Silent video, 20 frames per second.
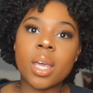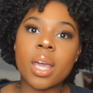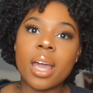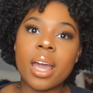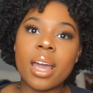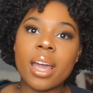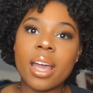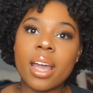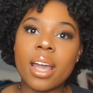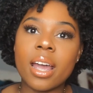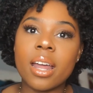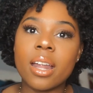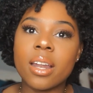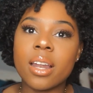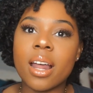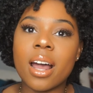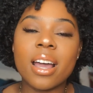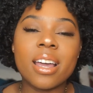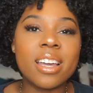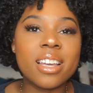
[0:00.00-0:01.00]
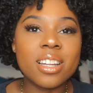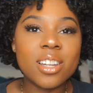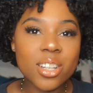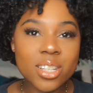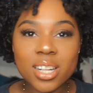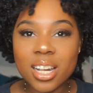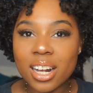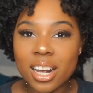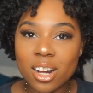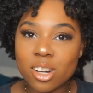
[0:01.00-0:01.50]
and it
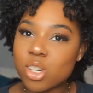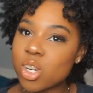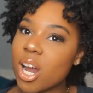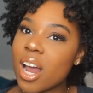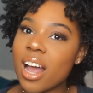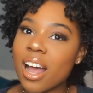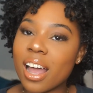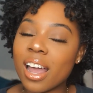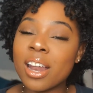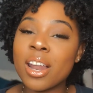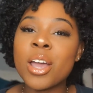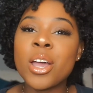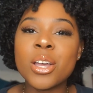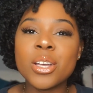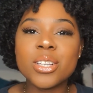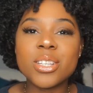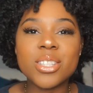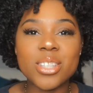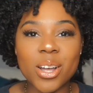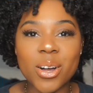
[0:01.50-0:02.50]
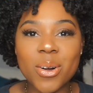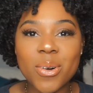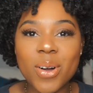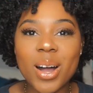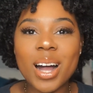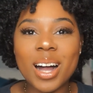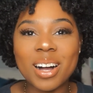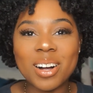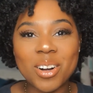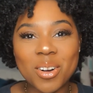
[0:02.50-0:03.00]
looks like I tried. So
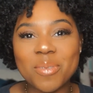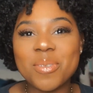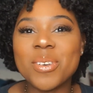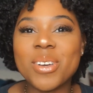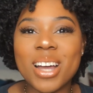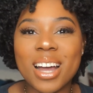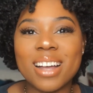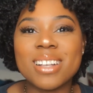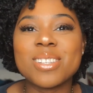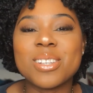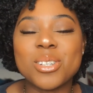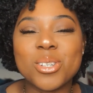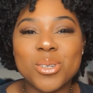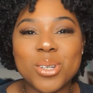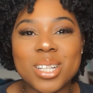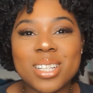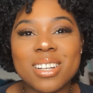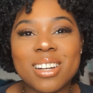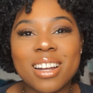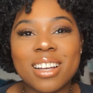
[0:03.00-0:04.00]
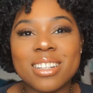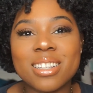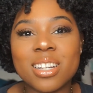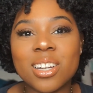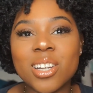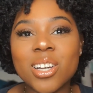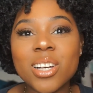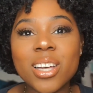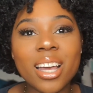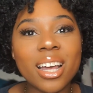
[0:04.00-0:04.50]
I hope you guys enjoyed today's
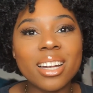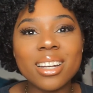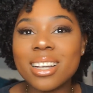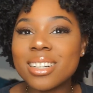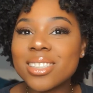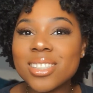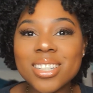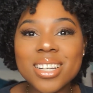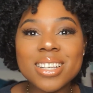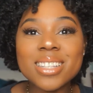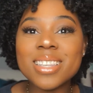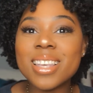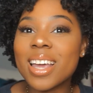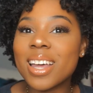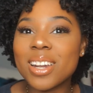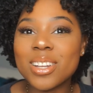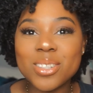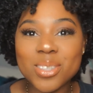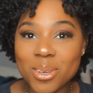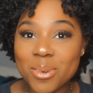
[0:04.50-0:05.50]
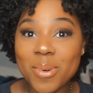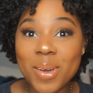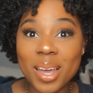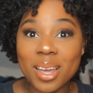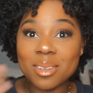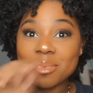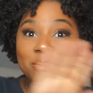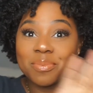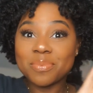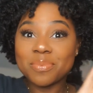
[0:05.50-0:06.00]
look, and let's just get into it.